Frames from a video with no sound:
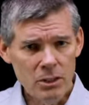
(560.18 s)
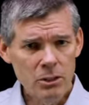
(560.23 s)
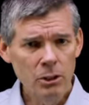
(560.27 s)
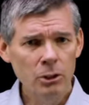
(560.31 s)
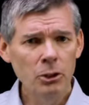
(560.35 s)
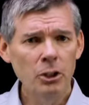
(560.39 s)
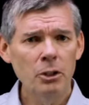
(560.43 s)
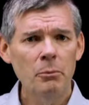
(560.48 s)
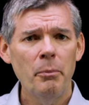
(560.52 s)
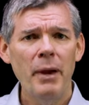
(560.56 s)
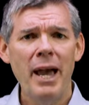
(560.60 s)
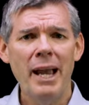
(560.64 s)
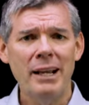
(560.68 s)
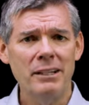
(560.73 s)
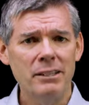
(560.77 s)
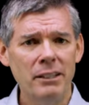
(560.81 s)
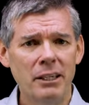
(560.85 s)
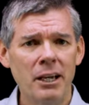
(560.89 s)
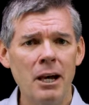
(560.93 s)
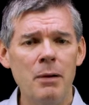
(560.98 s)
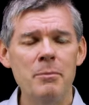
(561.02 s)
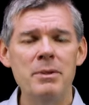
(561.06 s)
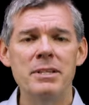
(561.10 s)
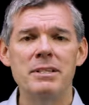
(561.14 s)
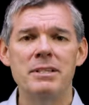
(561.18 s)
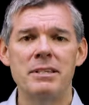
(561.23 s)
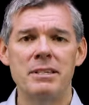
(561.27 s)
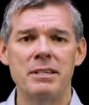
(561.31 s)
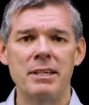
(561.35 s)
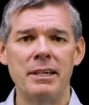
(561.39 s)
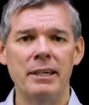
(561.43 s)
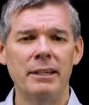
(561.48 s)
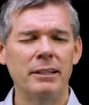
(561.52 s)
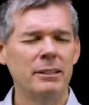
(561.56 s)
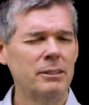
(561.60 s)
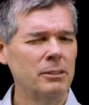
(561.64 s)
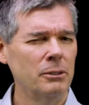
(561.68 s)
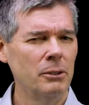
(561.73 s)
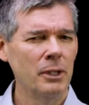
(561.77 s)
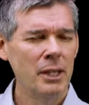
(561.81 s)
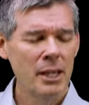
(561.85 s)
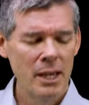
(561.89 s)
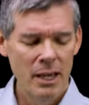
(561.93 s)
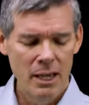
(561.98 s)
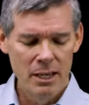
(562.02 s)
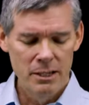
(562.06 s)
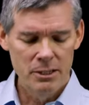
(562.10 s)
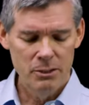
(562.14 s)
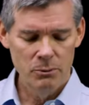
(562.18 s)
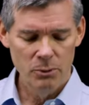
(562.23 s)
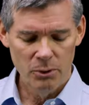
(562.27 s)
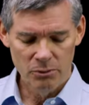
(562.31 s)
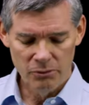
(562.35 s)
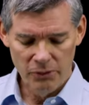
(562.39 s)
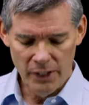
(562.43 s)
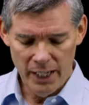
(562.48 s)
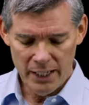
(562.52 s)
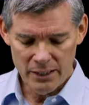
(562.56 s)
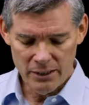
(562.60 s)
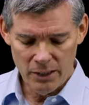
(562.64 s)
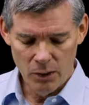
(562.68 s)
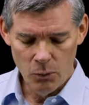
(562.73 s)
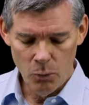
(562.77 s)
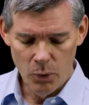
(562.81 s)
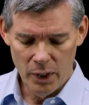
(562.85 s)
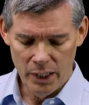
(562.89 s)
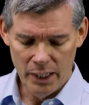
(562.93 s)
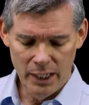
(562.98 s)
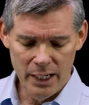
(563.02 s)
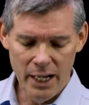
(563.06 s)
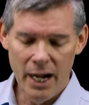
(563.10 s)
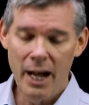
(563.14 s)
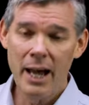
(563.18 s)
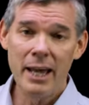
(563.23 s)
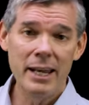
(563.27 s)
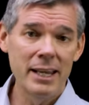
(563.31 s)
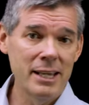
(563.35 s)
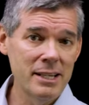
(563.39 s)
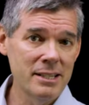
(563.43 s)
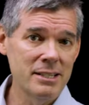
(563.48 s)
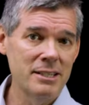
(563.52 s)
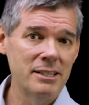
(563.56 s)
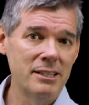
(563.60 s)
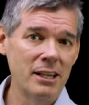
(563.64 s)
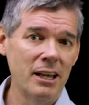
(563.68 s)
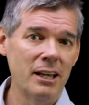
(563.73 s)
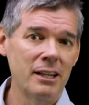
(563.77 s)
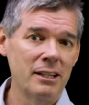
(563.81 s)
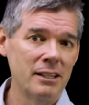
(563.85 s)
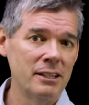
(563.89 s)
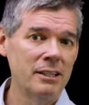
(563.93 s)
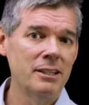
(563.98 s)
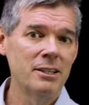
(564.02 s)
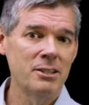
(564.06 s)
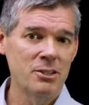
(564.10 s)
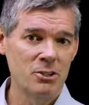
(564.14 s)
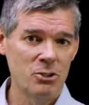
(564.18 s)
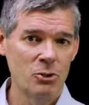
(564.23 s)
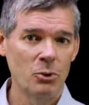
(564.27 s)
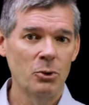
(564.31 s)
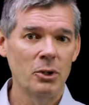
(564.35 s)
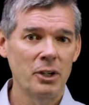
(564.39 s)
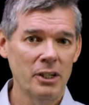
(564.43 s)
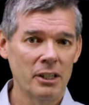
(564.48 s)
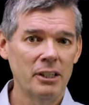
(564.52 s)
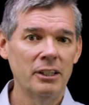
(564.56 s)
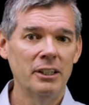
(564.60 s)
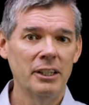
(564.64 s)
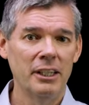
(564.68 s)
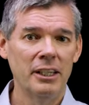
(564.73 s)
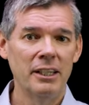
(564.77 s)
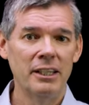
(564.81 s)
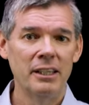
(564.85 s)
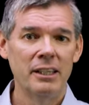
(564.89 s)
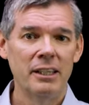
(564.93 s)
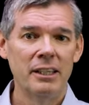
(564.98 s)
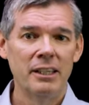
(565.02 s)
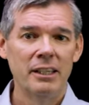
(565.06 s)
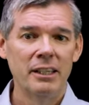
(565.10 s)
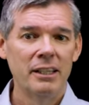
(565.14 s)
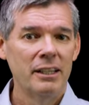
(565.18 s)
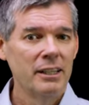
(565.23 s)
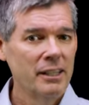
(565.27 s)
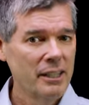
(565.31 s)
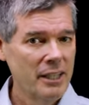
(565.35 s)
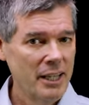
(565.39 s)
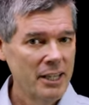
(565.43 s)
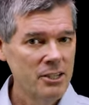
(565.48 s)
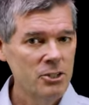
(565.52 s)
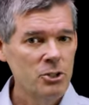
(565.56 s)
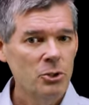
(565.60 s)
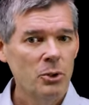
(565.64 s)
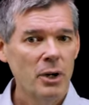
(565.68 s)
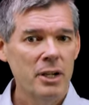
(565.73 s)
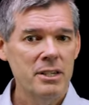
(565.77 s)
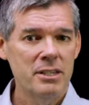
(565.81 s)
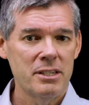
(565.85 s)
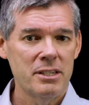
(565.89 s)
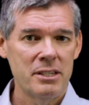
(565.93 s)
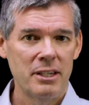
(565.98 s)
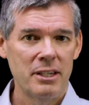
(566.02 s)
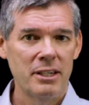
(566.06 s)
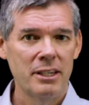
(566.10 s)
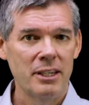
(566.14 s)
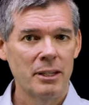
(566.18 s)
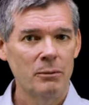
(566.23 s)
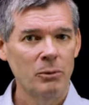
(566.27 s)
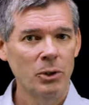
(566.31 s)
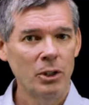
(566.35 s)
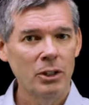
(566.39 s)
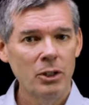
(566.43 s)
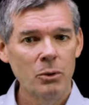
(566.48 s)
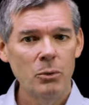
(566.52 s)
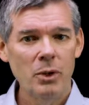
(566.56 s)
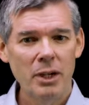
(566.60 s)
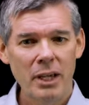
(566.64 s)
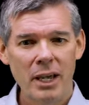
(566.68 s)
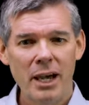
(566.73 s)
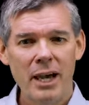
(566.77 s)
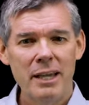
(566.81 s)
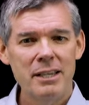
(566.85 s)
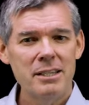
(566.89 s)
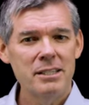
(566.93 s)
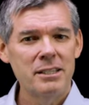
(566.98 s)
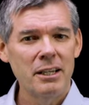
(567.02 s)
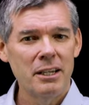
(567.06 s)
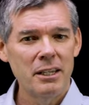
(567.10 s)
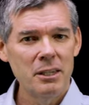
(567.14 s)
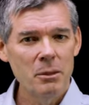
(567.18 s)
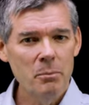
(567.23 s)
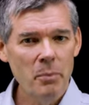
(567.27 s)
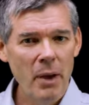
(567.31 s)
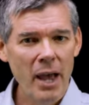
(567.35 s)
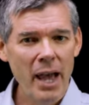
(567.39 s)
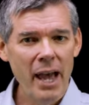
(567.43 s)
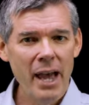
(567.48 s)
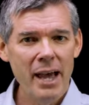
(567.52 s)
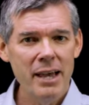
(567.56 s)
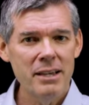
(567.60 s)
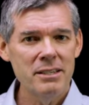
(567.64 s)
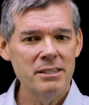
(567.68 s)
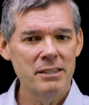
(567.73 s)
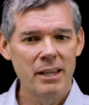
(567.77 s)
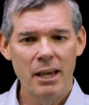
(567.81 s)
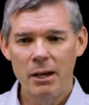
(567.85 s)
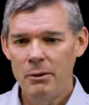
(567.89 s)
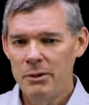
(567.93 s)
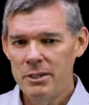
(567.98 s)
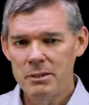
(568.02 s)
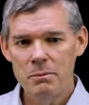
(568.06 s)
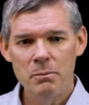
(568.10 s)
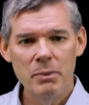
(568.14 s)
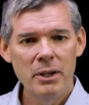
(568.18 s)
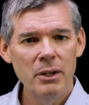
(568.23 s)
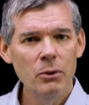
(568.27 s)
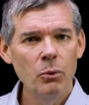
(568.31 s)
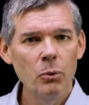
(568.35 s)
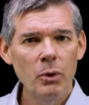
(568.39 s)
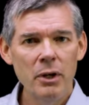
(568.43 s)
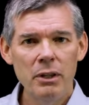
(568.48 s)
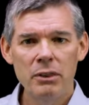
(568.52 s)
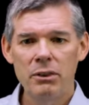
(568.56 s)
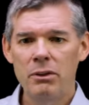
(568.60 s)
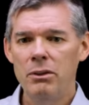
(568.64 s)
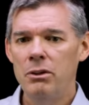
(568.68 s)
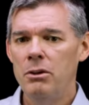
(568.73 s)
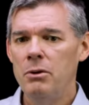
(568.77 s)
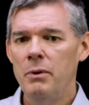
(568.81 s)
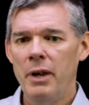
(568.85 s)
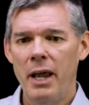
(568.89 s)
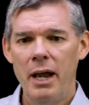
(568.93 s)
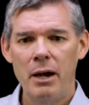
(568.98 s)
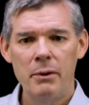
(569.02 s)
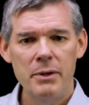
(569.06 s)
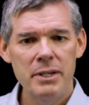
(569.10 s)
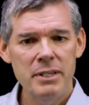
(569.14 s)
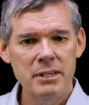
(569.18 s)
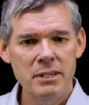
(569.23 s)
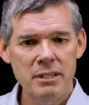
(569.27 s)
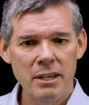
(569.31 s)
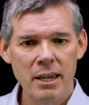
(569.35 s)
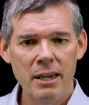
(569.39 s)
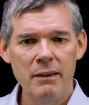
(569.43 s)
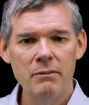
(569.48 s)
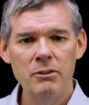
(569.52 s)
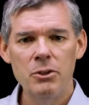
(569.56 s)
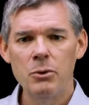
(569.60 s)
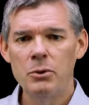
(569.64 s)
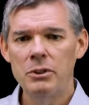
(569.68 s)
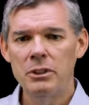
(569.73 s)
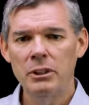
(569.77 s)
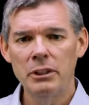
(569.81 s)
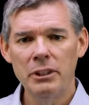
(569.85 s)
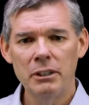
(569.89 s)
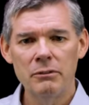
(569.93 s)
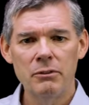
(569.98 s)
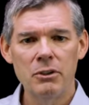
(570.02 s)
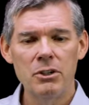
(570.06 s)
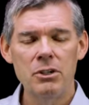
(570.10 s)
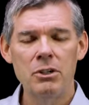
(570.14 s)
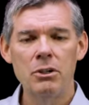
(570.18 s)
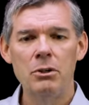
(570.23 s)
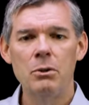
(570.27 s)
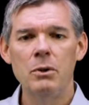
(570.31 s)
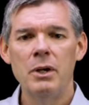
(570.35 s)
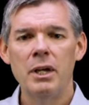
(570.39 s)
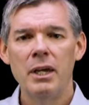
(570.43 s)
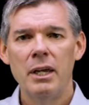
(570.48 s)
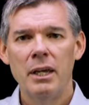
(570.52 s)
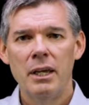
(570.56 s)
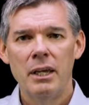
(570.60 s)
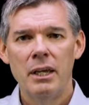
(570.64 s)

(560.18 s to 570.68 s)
to look back, to come and see, and to, to reflect on what God has done historically and trust in Him. Look at what God has done in the past, how He's been with you and how He's saved you and delivered you.